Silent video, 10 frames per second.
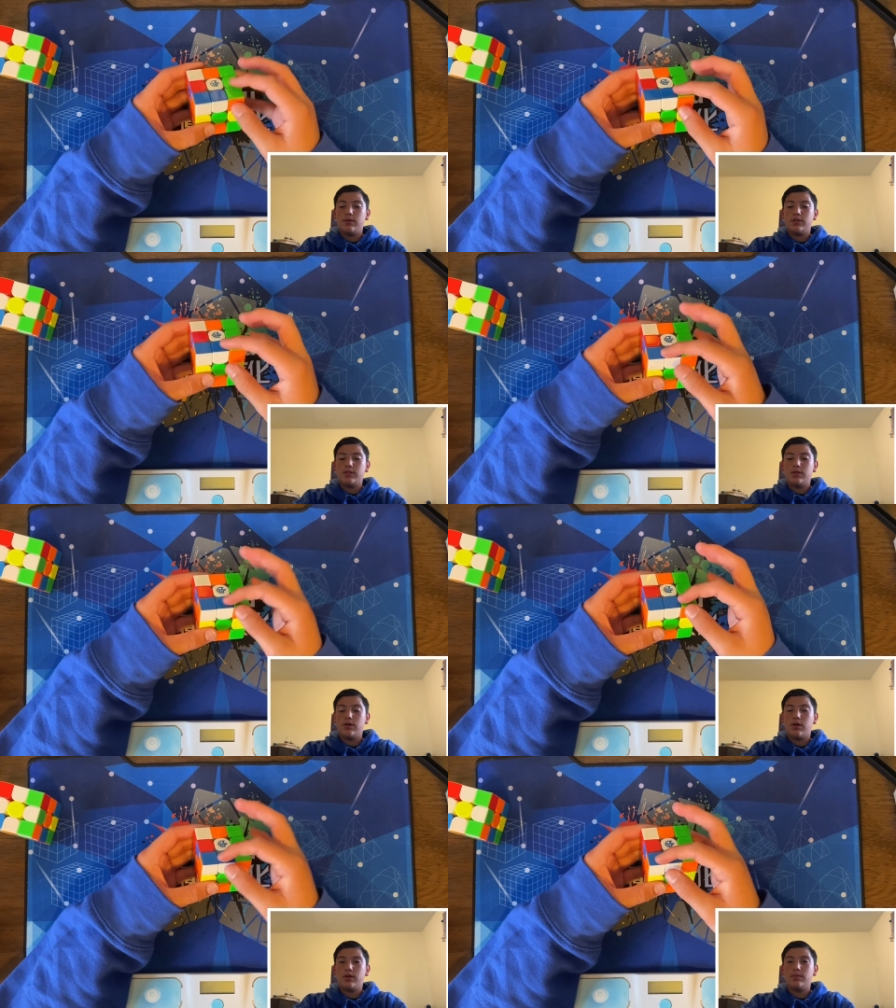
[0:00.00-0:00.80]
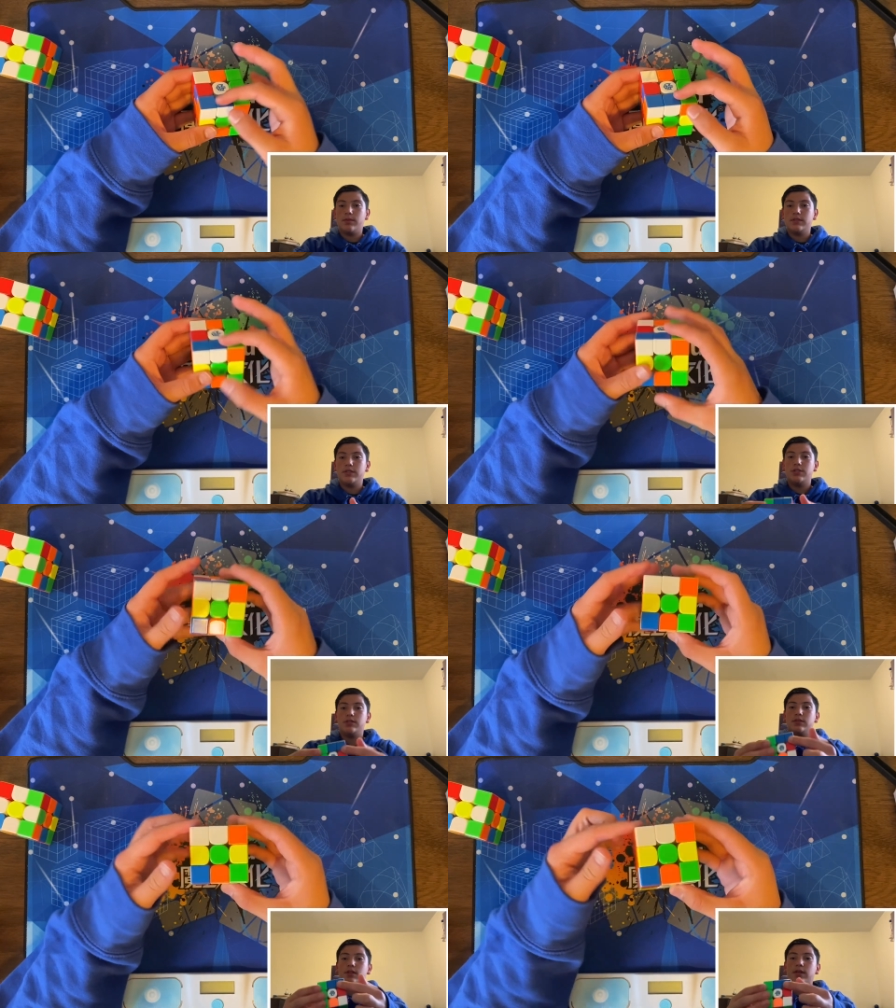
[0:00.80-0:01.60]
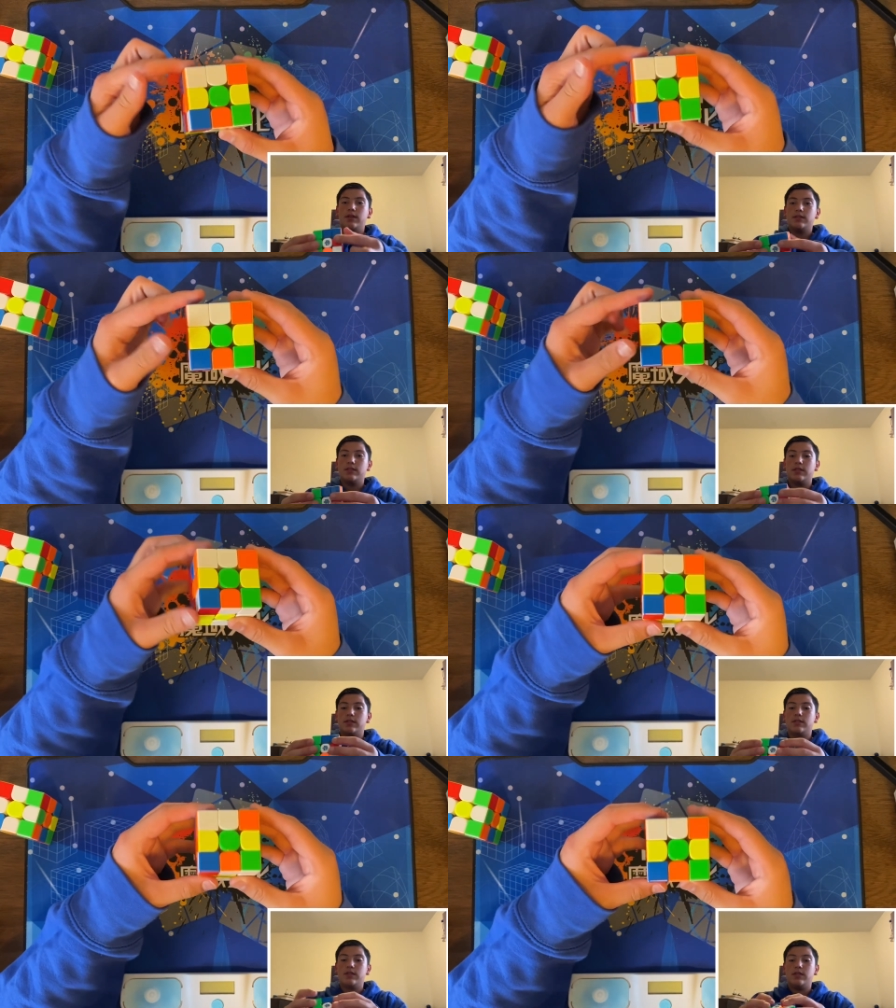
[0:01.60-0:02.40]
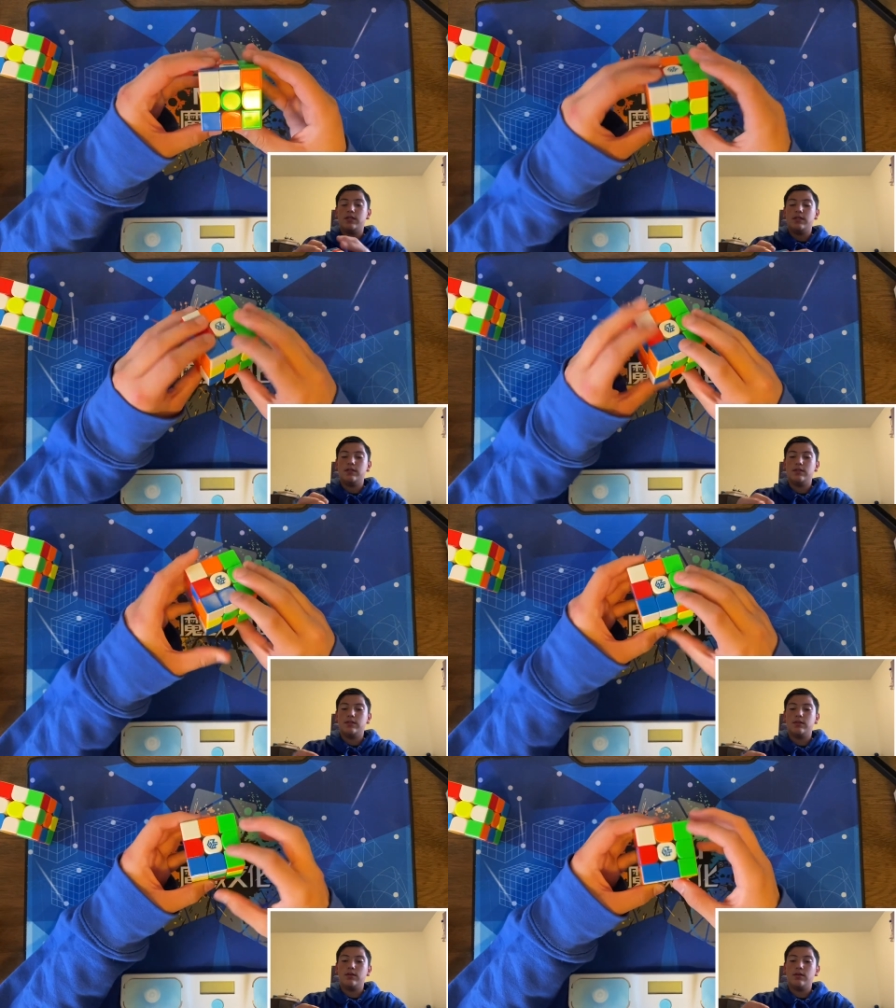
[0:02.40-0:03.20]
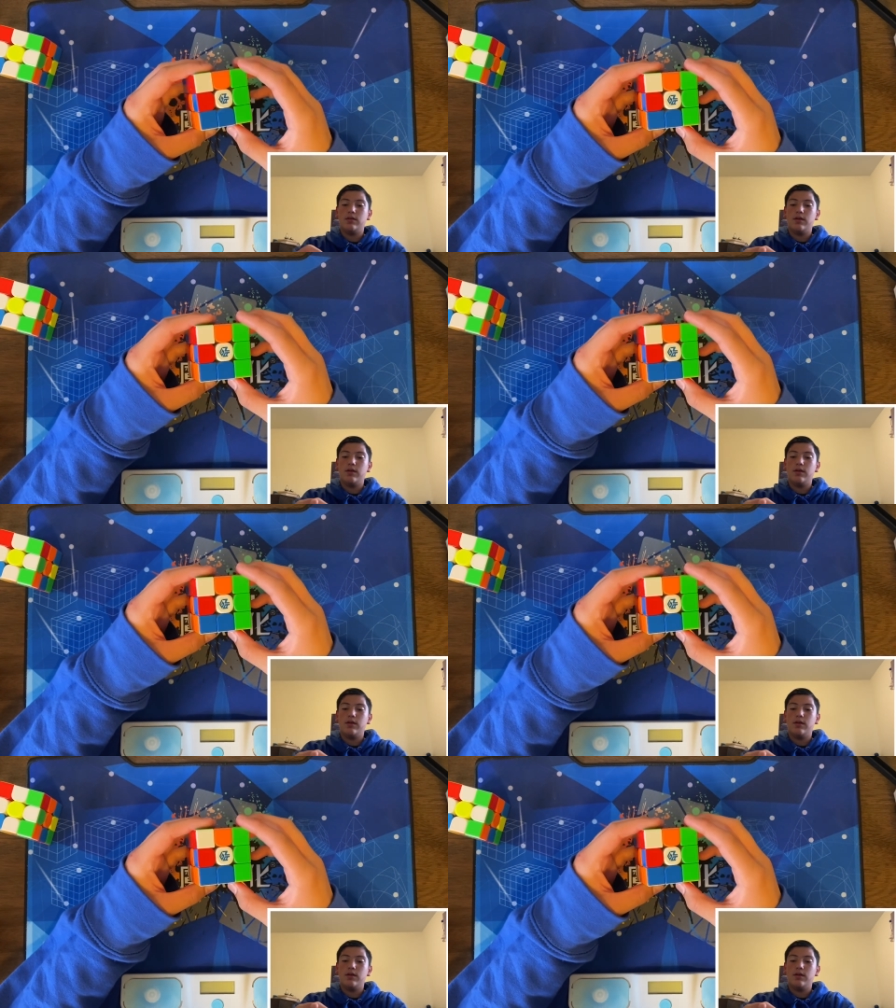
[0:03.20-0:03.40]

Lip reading: in a much harder position since it is